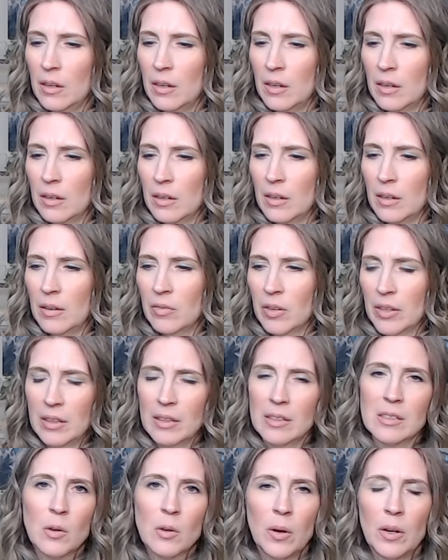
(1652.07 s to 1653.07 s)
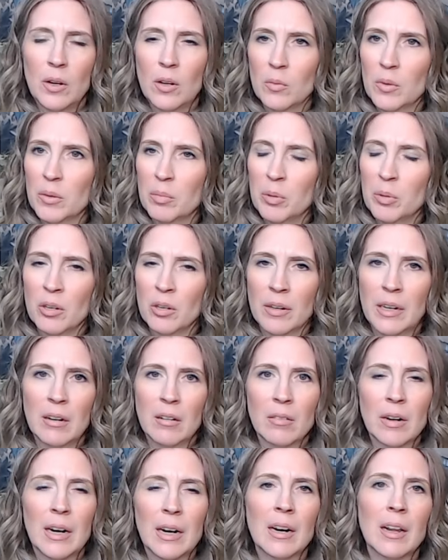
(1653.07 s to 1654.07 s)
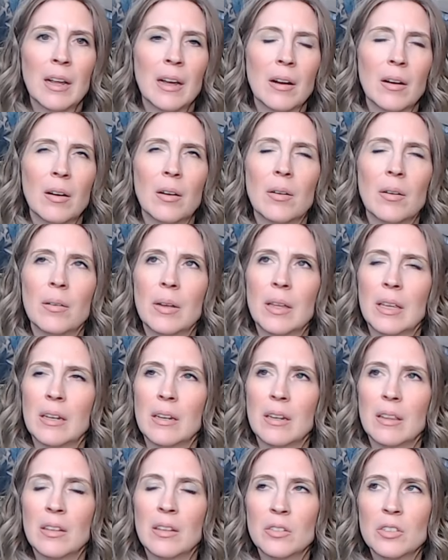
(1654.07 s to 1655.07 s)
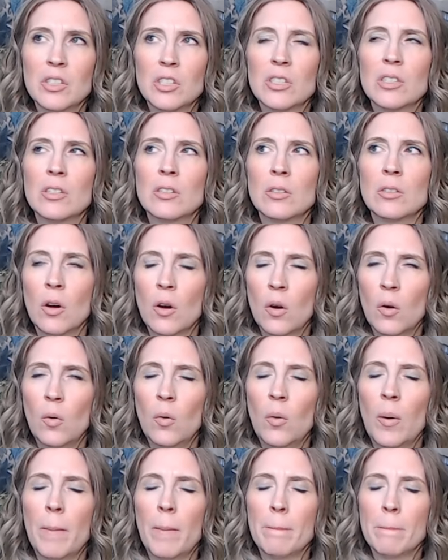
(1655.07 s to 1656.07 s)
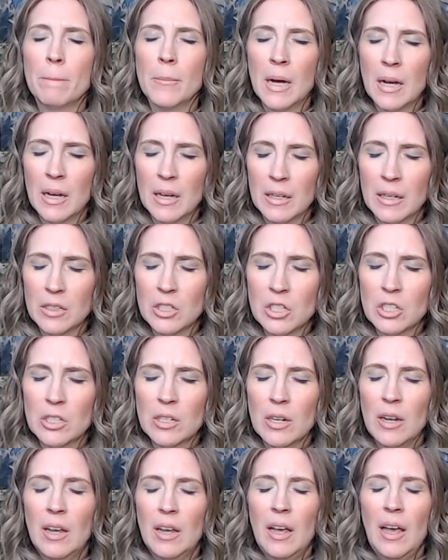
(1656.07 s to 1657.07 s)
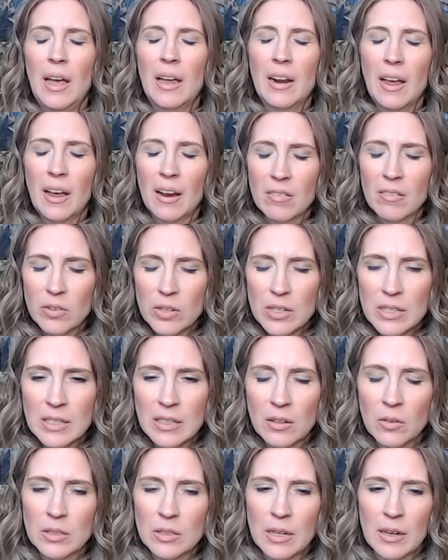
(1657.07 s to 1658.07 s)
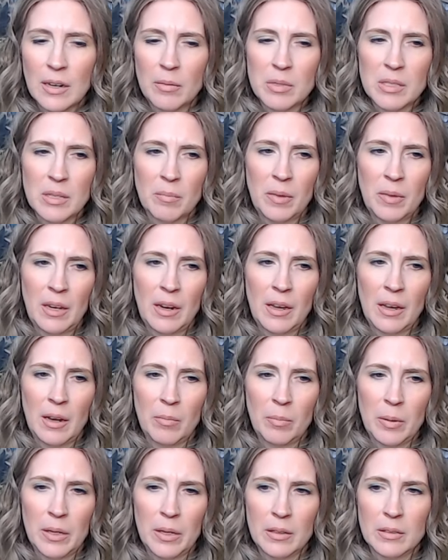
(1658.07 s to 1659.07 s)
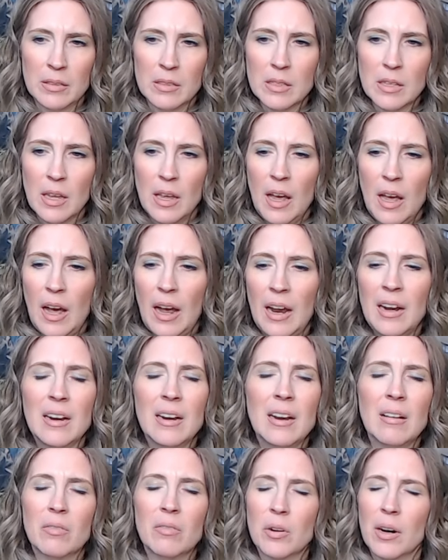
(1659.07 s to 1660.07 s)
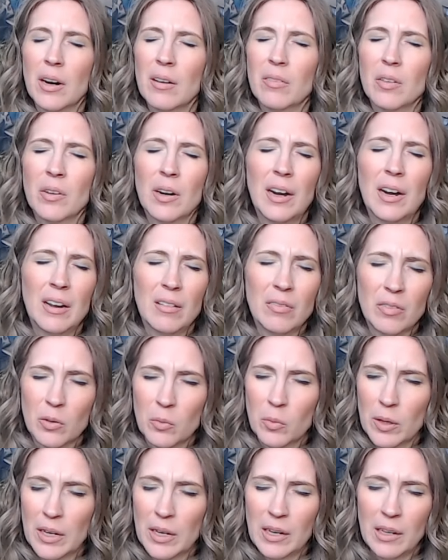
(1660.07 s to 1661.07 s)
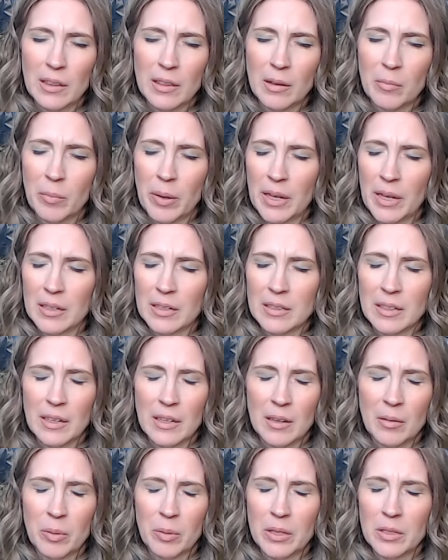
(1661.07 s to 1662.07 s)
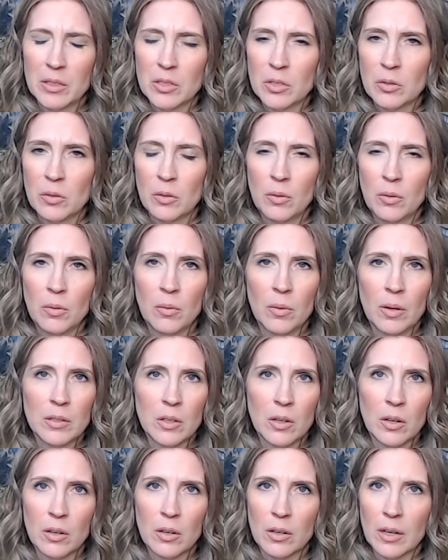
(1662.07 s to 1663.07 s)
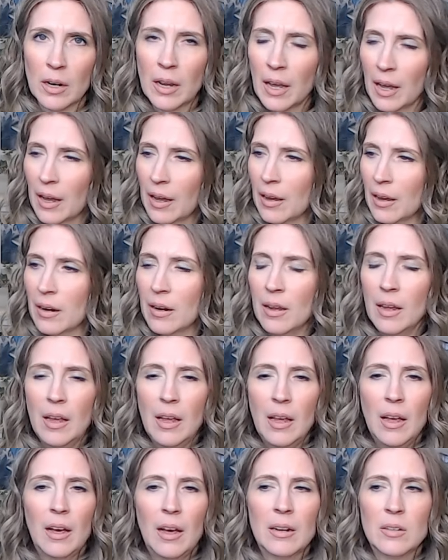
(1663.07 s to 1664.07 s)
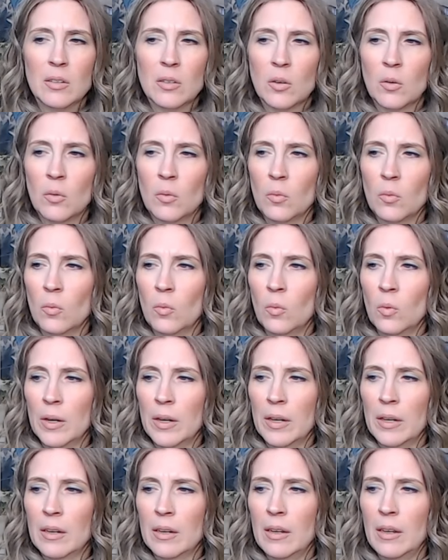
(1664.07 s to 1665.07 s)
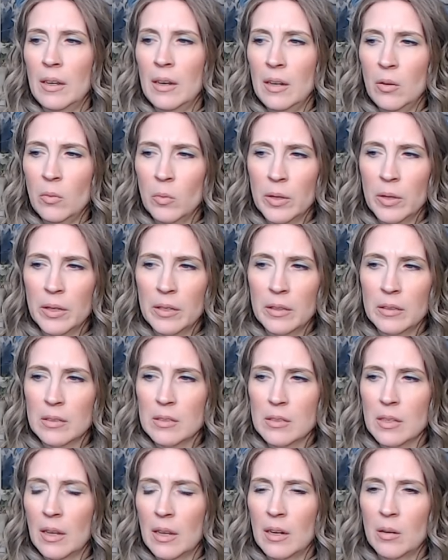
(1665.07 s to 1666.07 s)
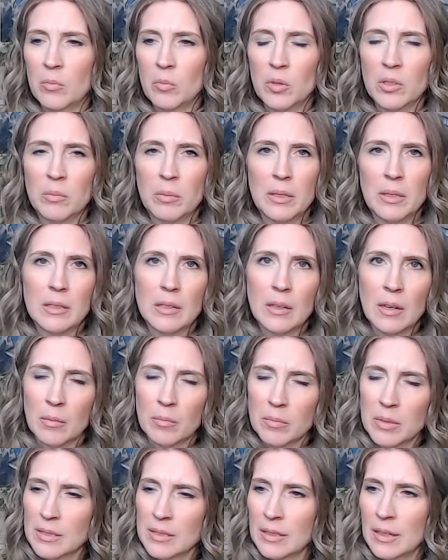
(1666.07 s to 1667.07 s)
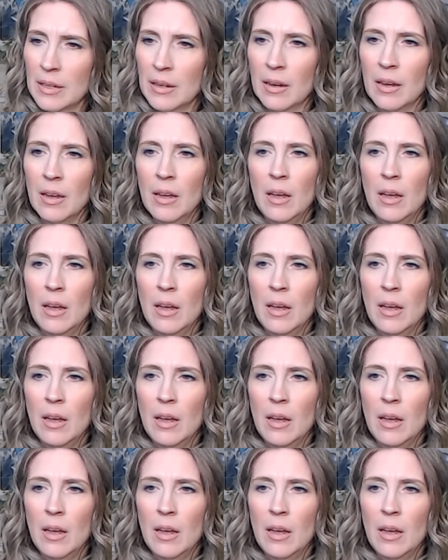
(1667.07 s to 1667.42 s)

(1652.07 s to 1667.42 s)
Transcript: uh, everything that's going on with Purina right now, and there's just so much and every single time something happens, I never, ever, ever want anything bad to happen to a dog or a cat. I don't want anyone's animal to become sick.